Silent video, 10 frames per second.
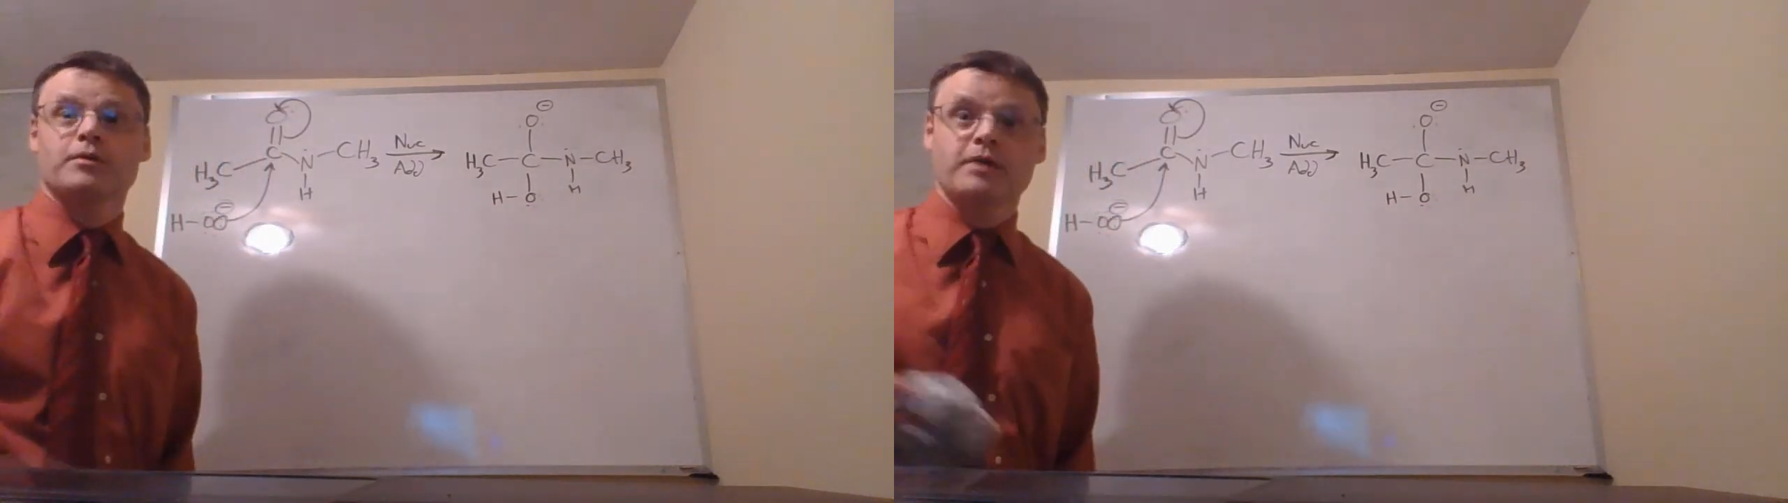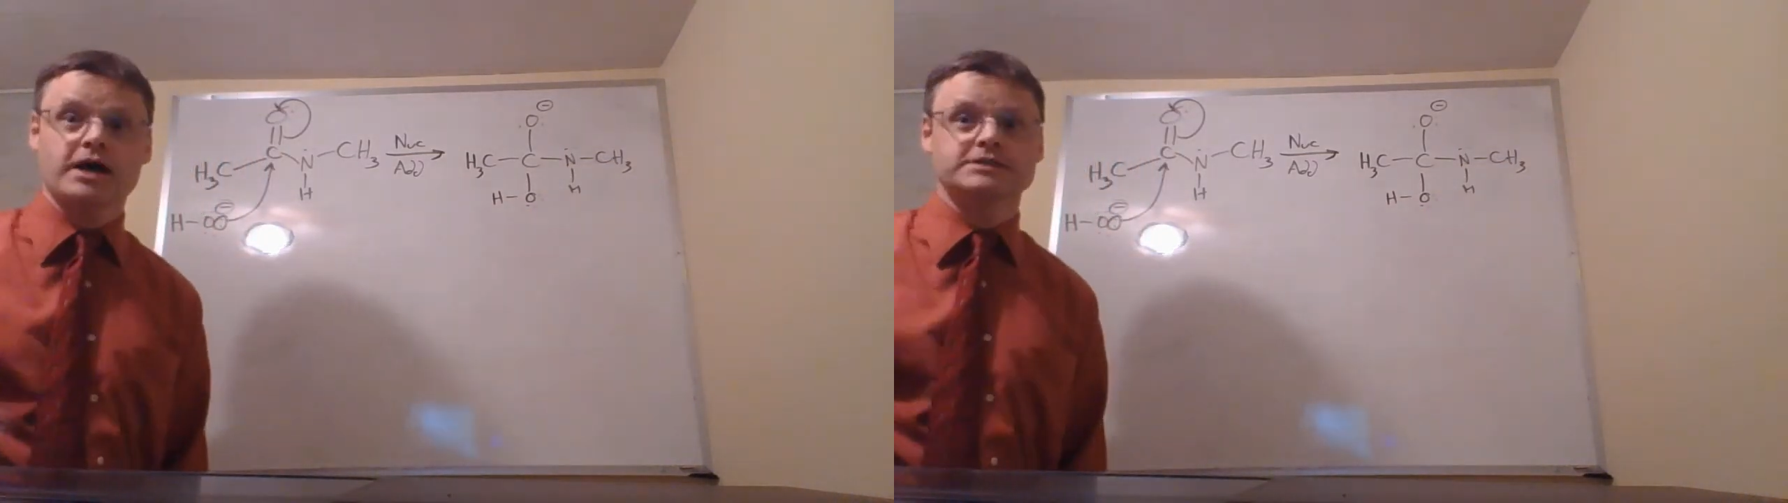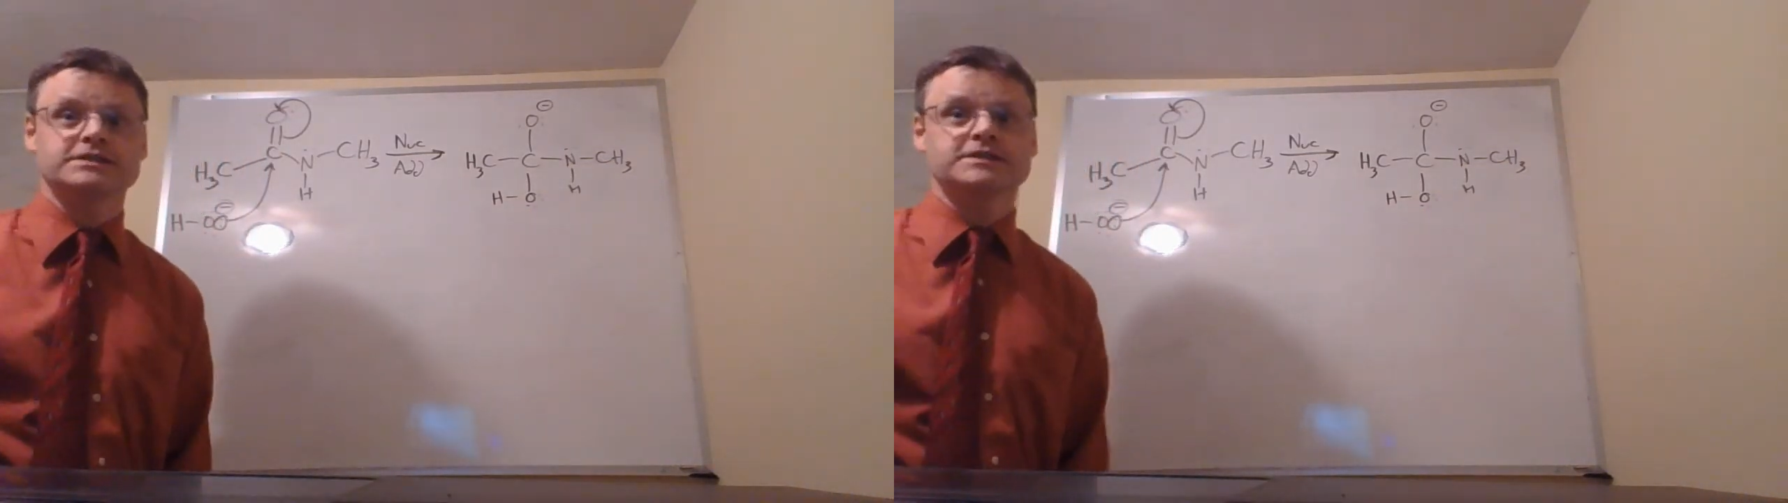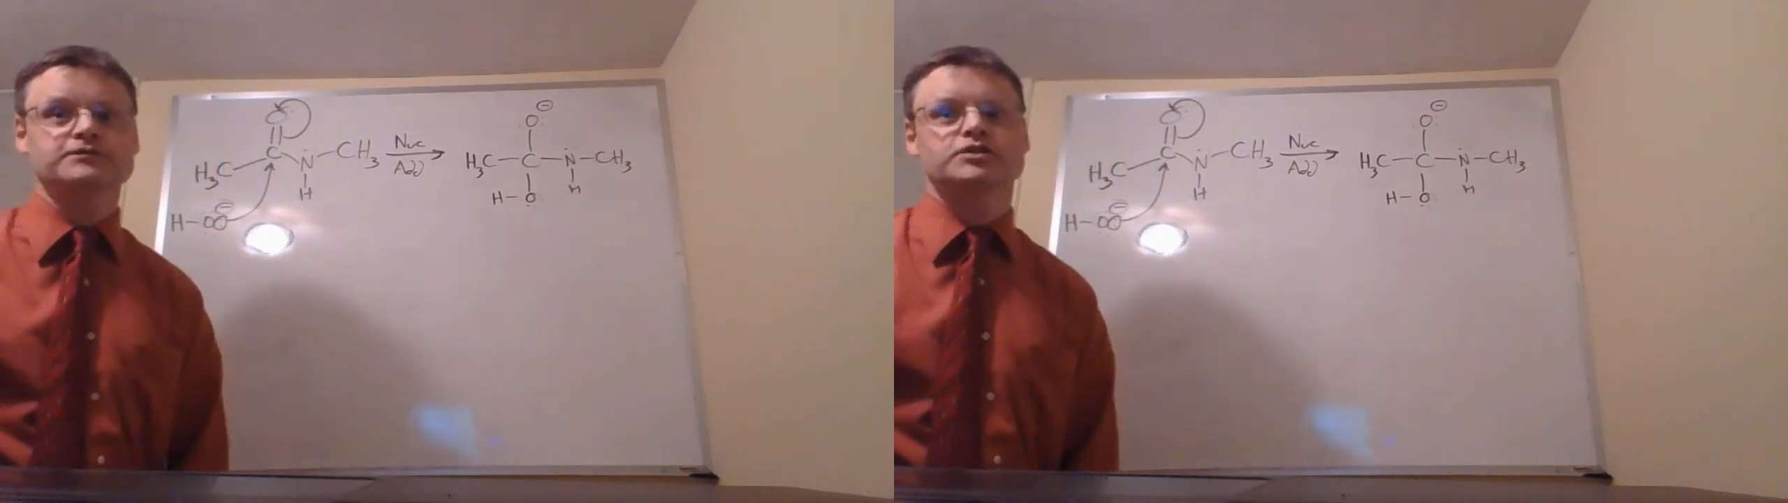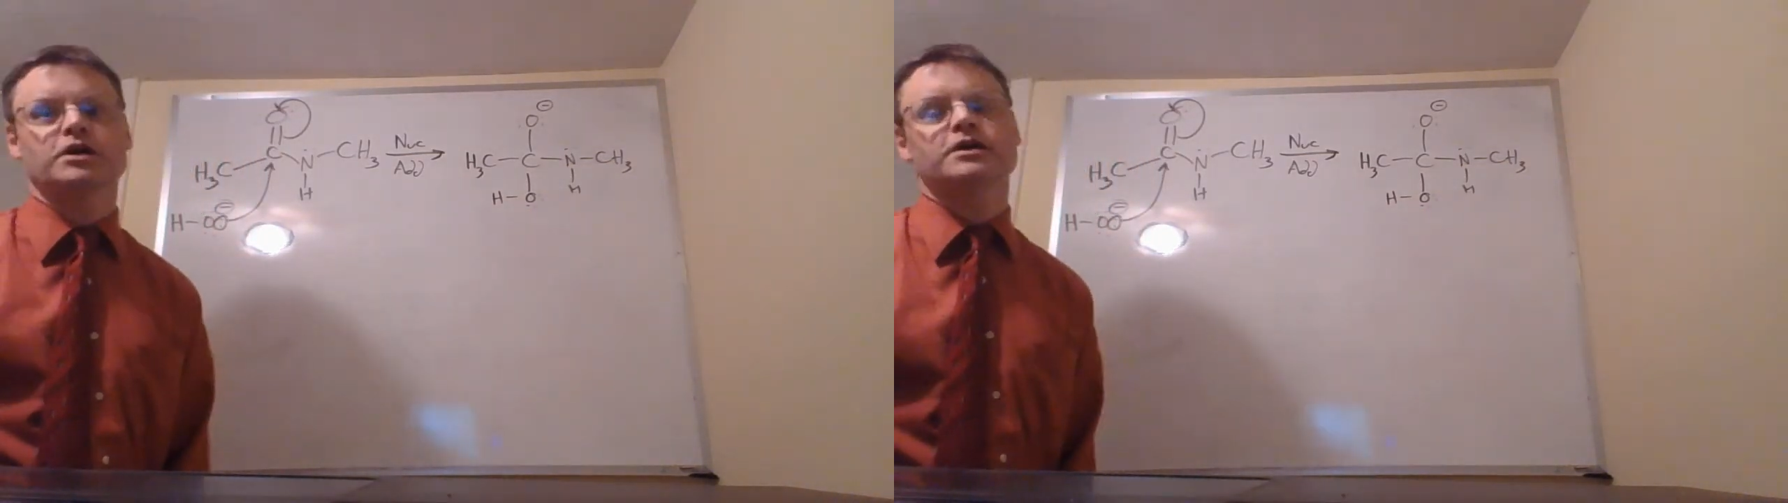positive
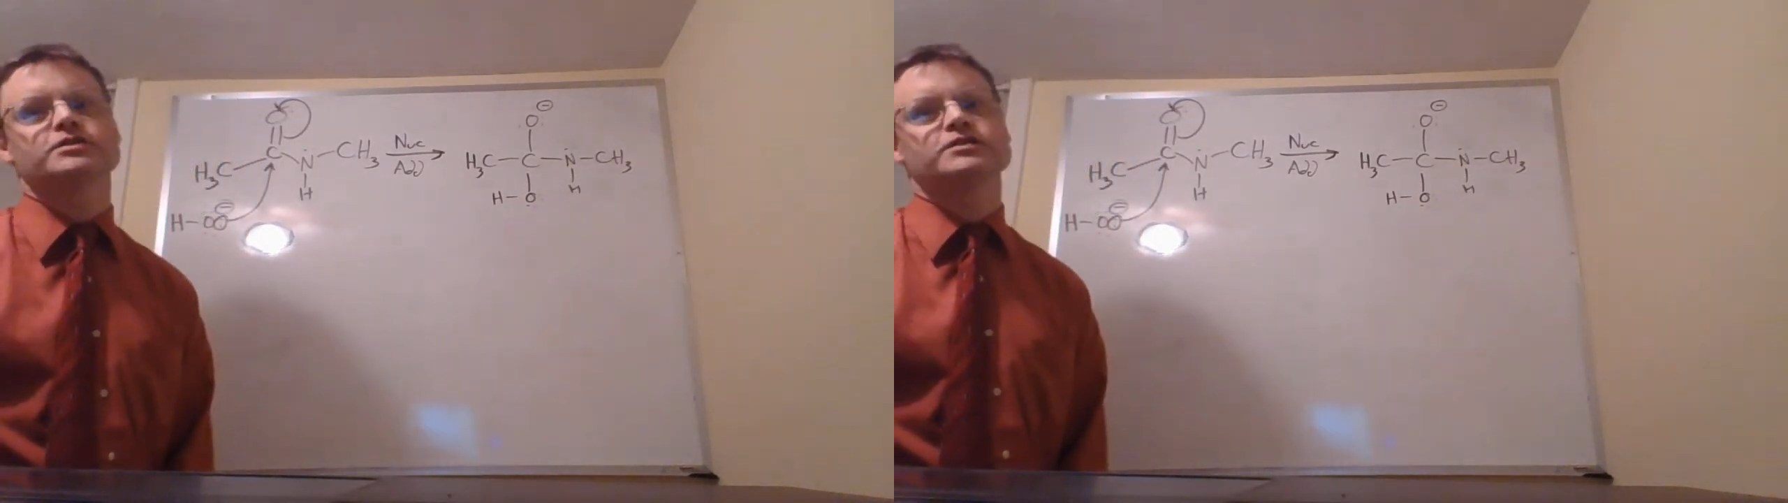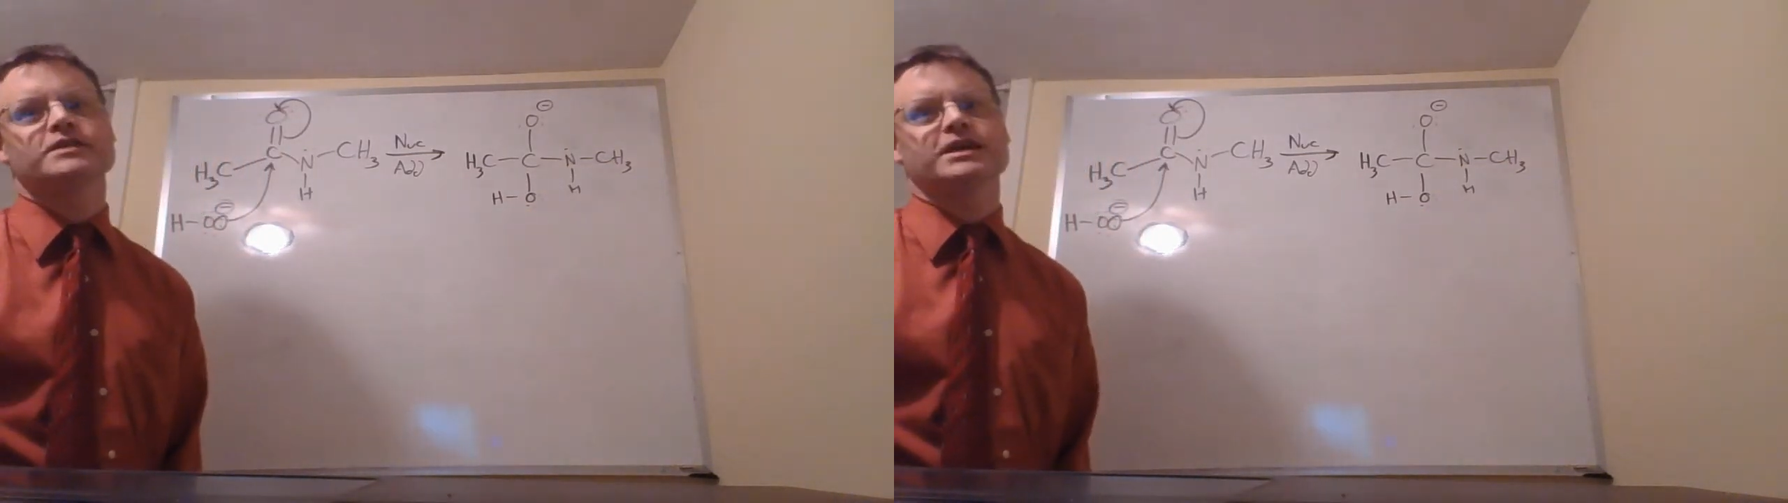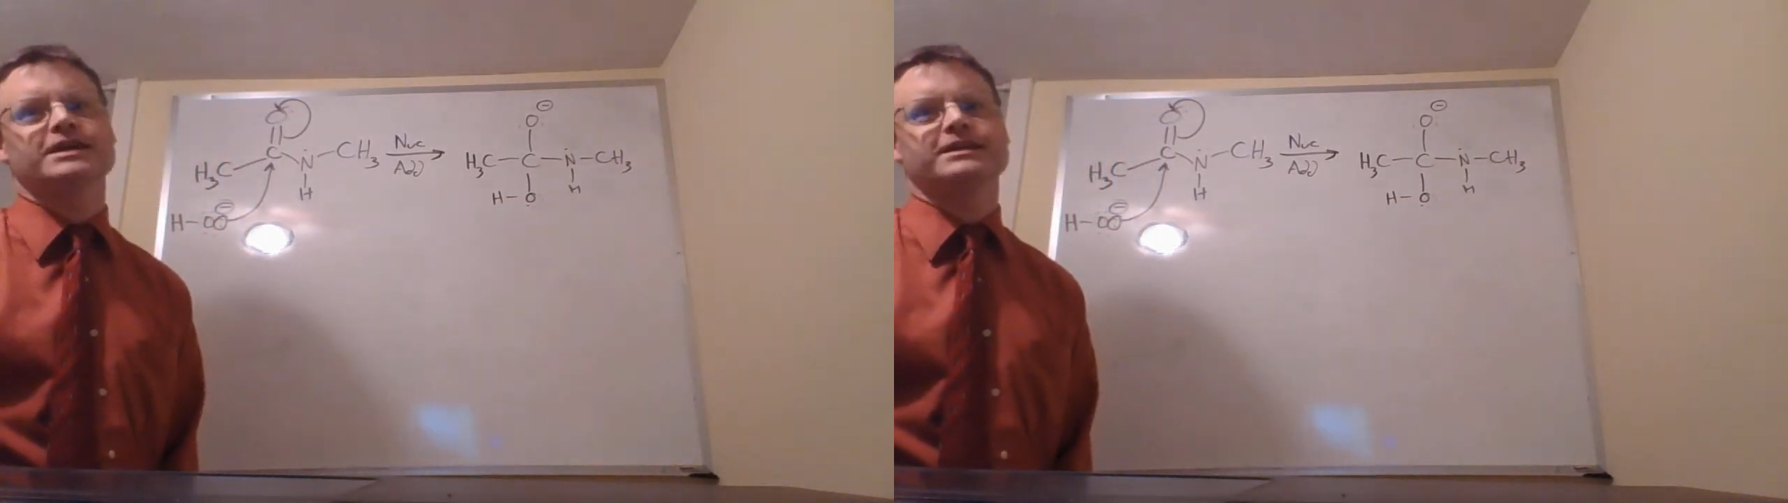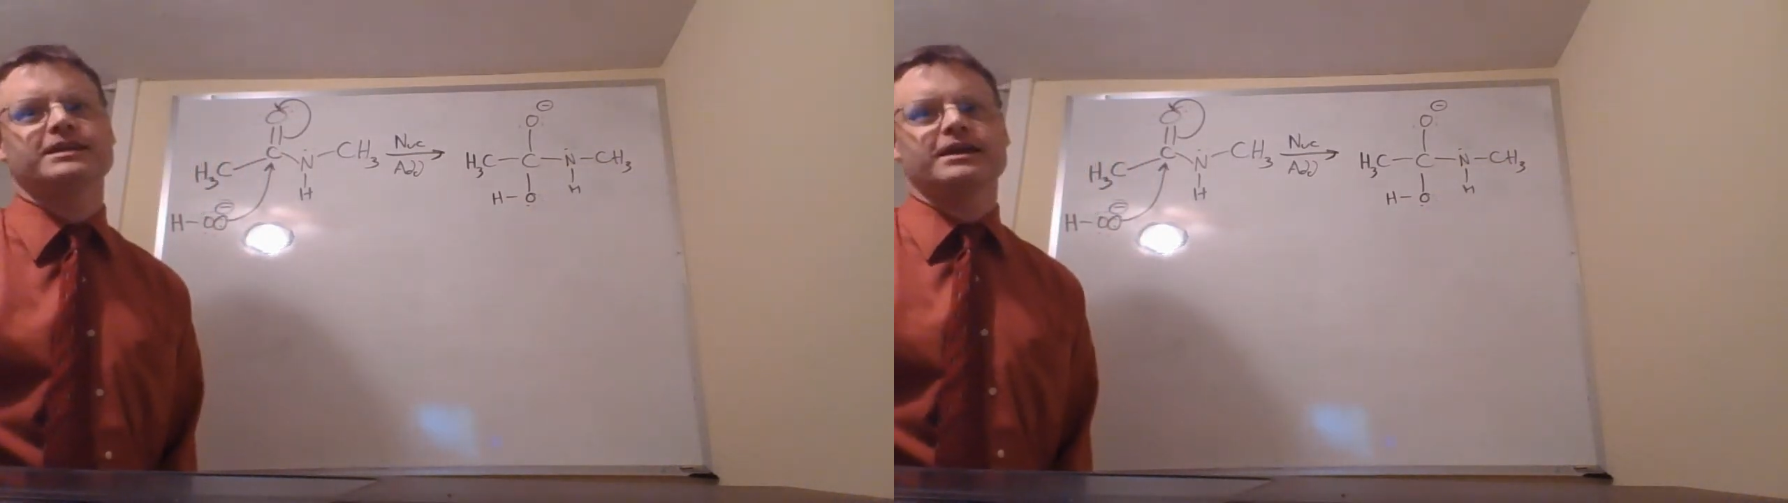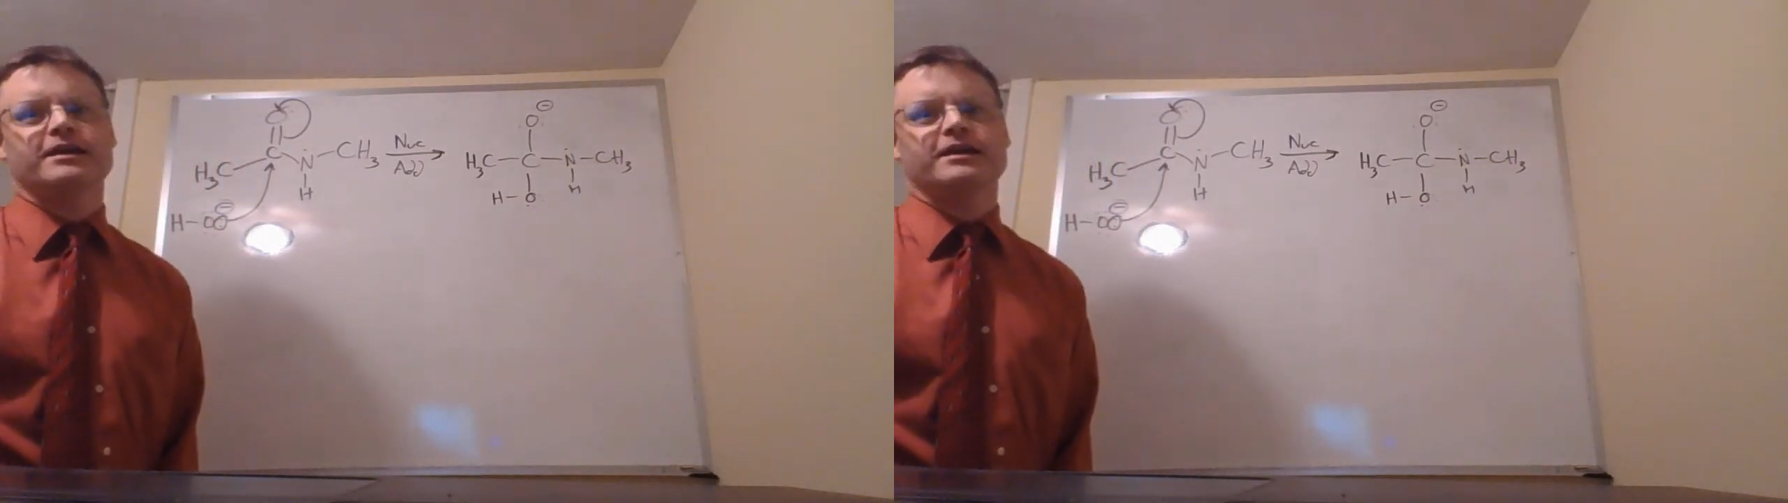charge, then